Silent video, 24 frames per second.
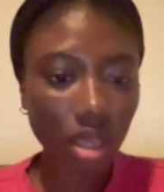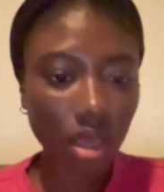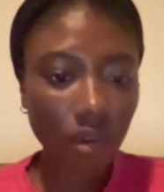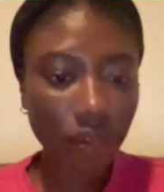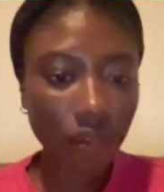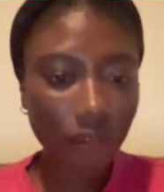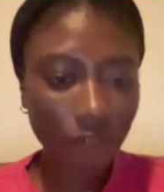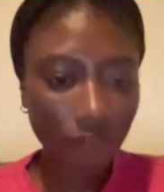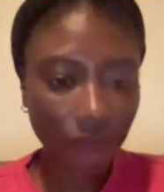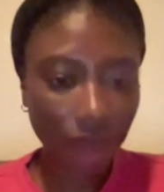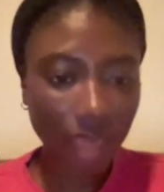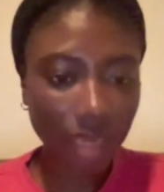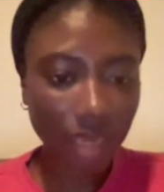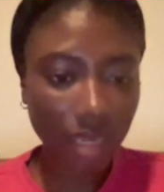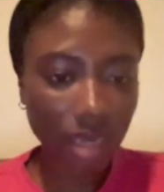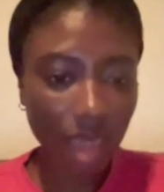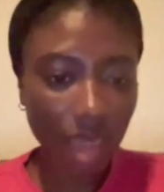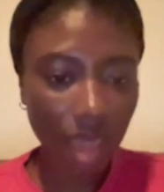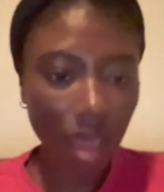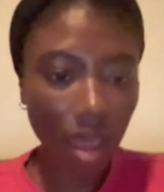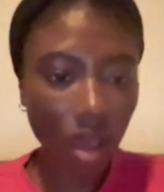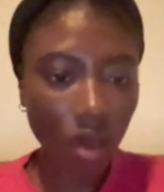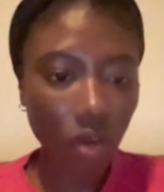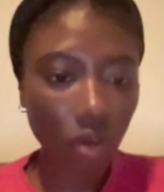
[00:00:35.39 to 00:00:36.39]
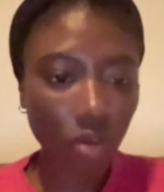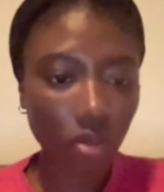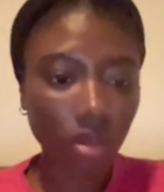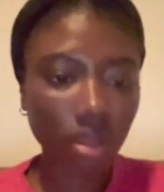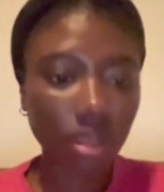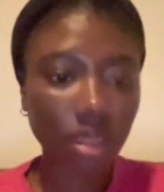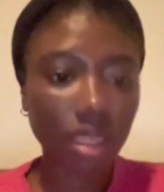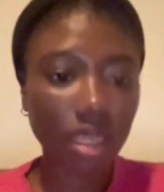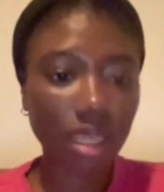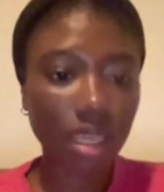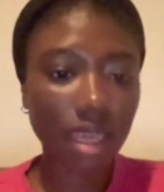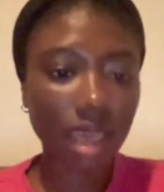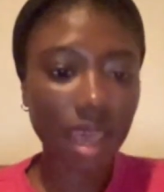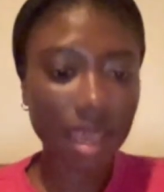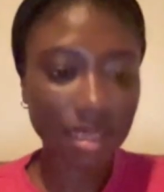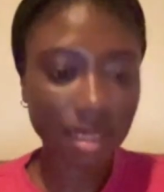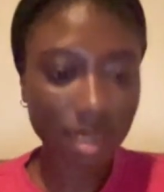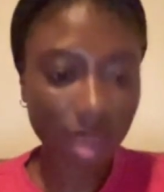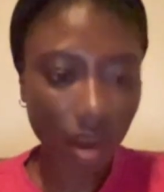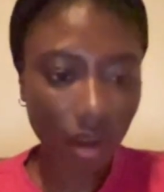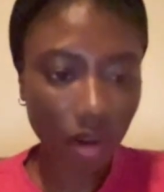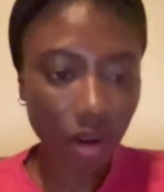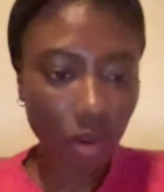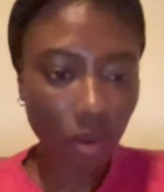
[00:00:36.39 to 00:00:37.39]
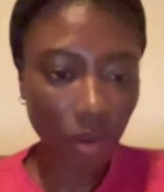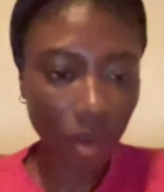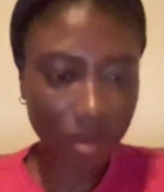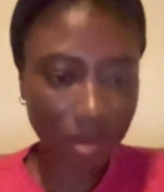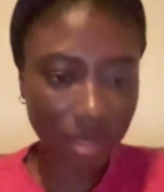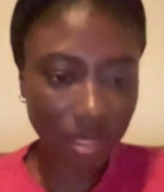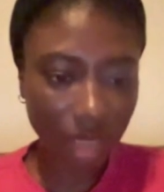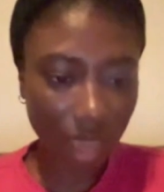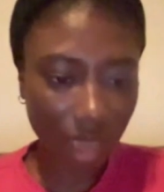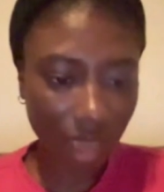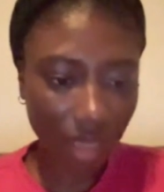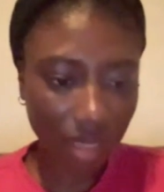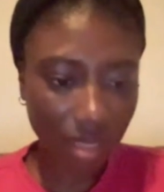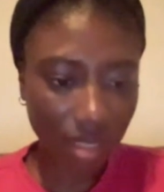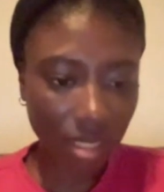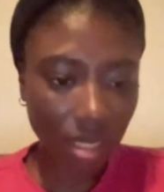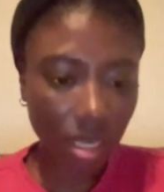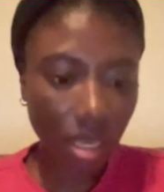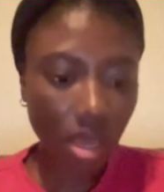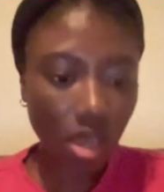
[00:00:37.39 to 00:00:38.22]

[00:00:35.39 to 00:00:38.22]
finder on the SRA website